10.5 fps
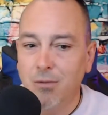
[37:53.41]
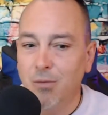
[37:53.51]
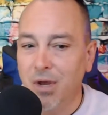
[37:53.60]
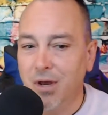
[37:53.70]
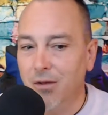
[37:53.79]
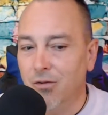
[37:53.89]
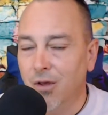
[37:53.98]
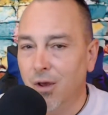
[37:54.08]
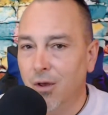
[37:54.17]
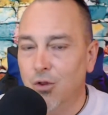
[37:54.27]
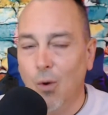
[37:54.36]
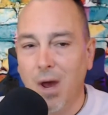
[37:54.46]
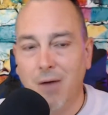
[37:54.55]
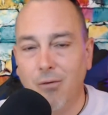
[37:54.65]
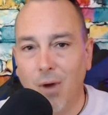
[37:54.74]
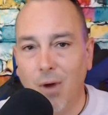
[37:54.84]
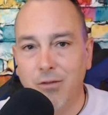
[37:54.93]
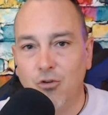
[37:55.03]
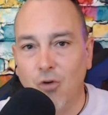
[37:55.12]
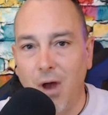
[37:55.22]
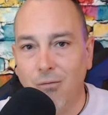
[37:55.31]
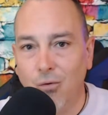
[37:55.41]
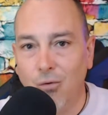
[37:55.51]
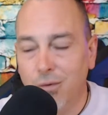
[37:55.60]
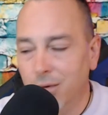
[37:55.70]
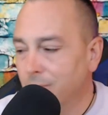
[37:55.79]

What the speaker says: Because do I have a right to travel?